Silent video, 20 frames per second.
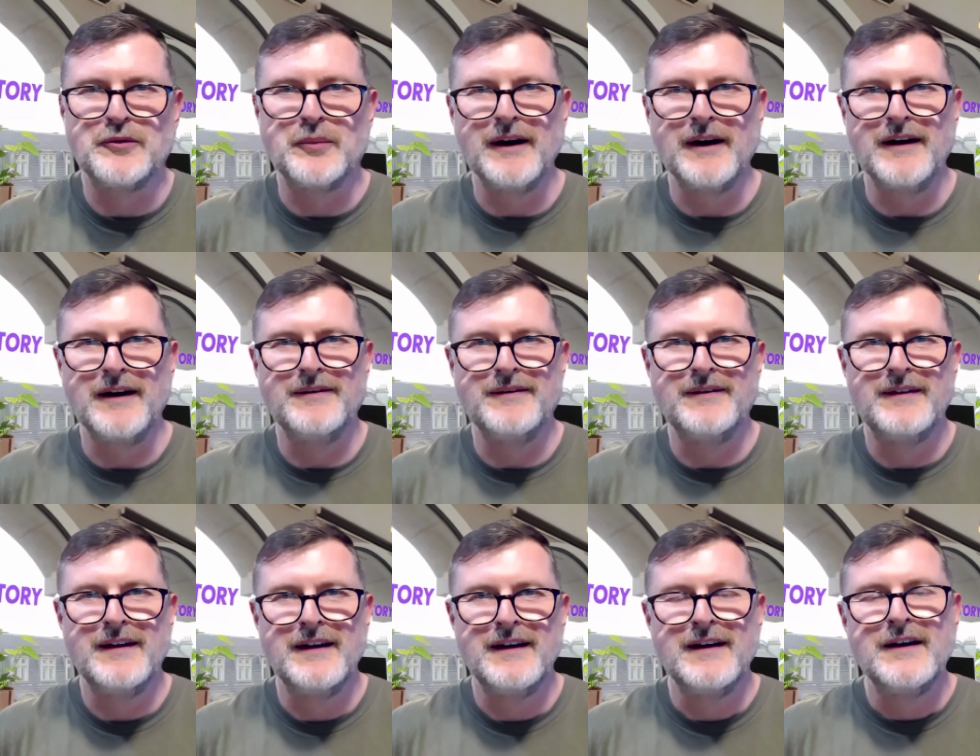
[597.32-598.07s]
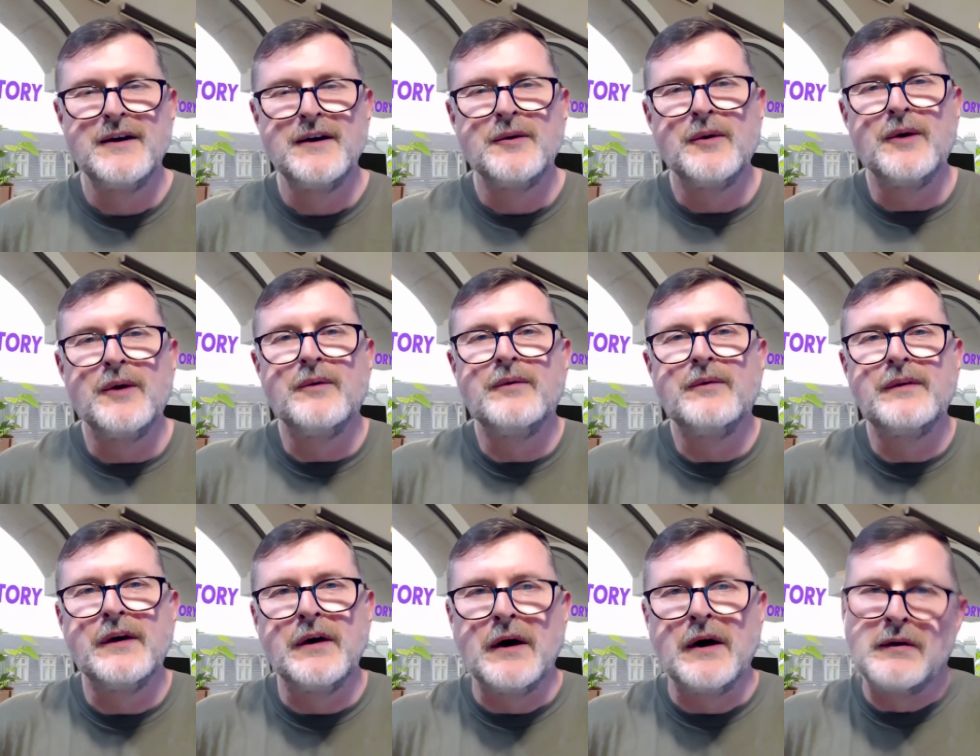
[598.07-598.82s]
brilliant. Well,
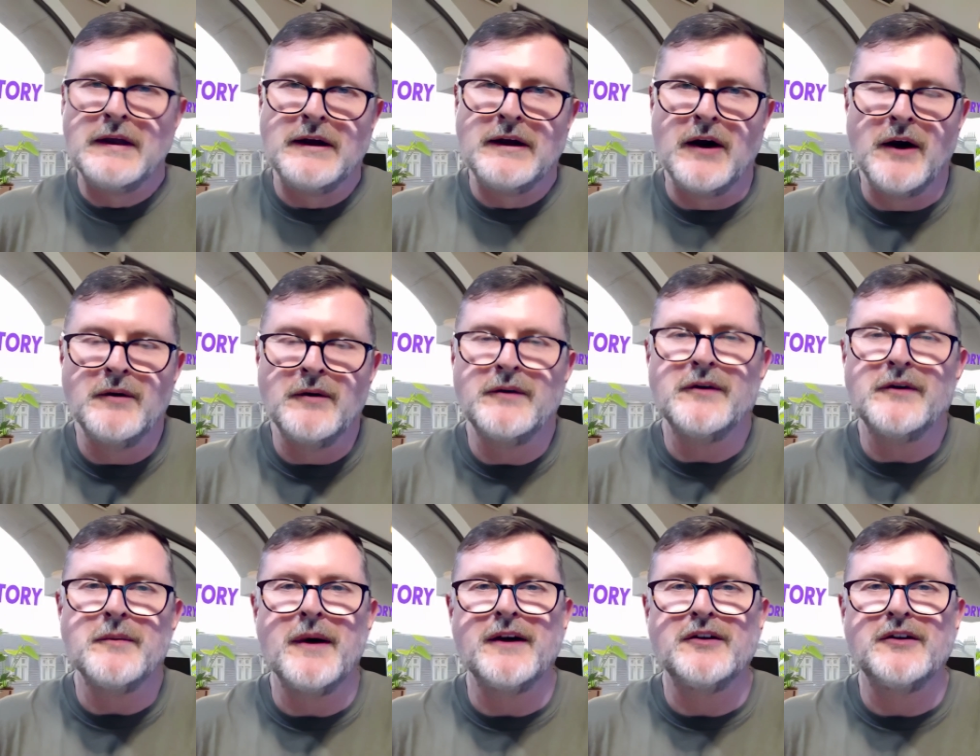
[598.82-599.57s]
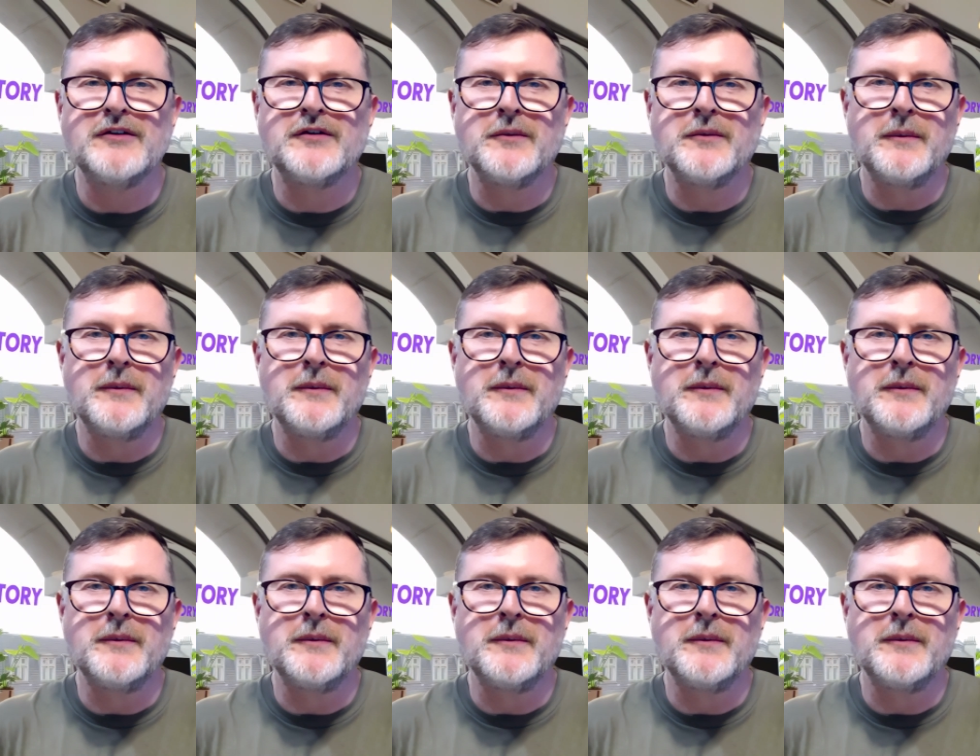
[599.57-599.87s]
it only remains for